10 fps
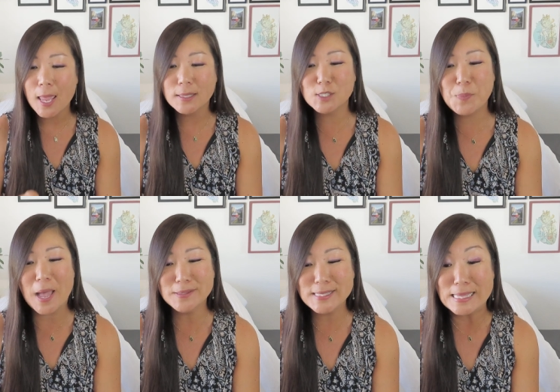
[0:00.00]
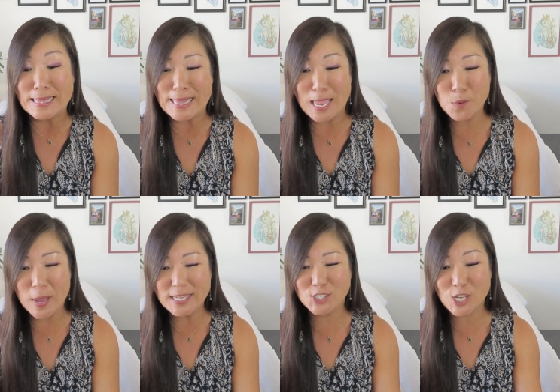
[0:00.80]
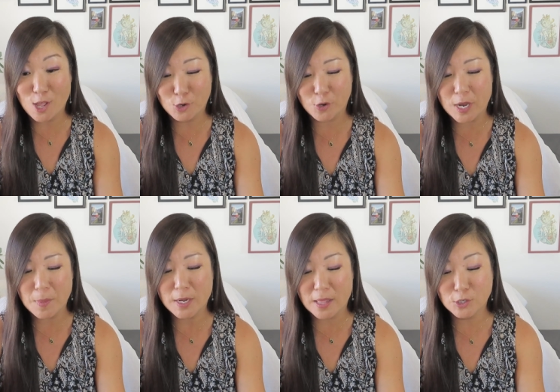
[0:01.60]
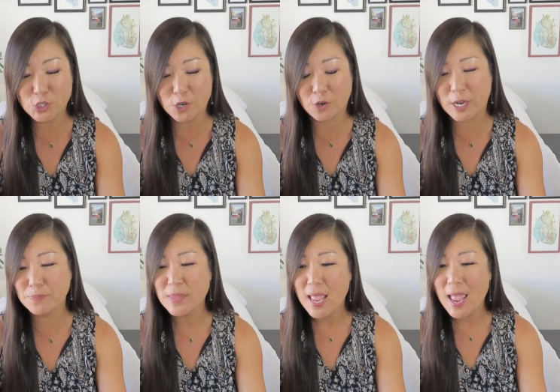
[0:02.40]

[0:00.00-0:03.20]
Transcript: This bouncy lightweight gel cream, another gel cream,